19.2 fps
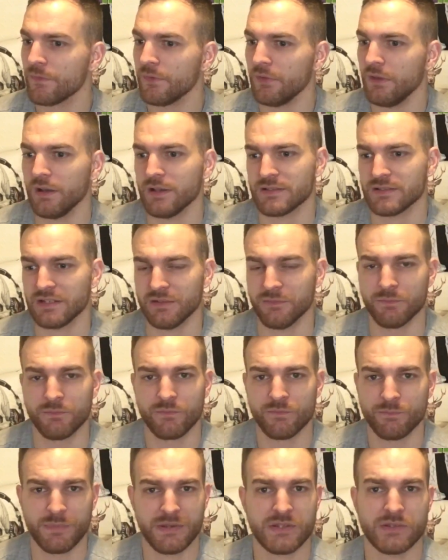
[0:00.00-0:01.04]
Like I said, I've
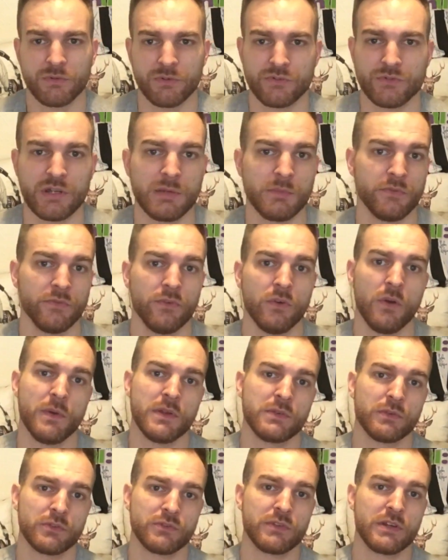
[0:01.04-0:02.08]
been to Australia before. I
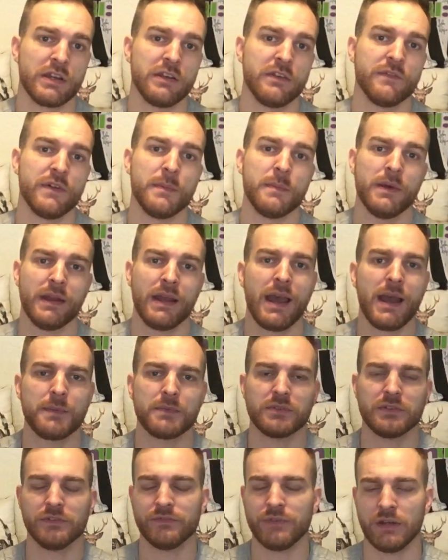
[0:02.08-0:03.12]
went to Australia in November and
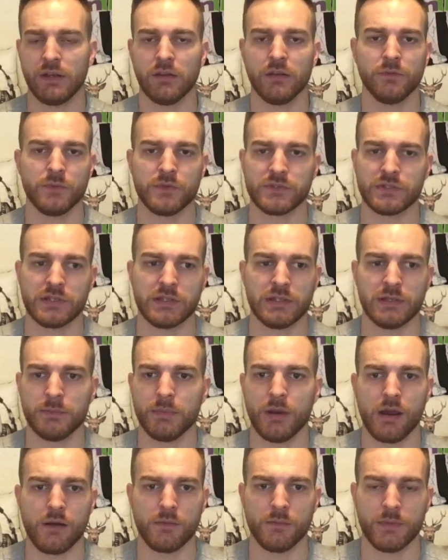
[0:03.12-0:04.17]
absolutely fell in love with Sydney and
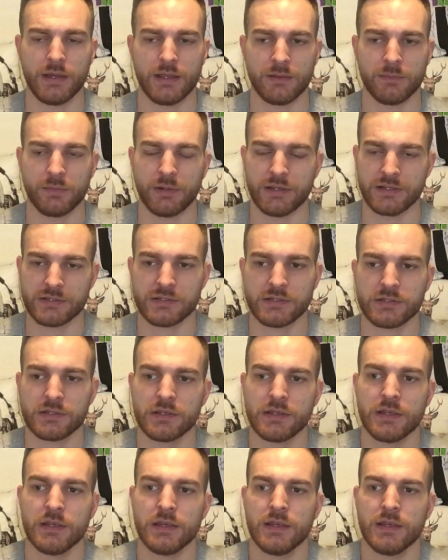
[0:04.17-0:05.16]
Byron Bay and places.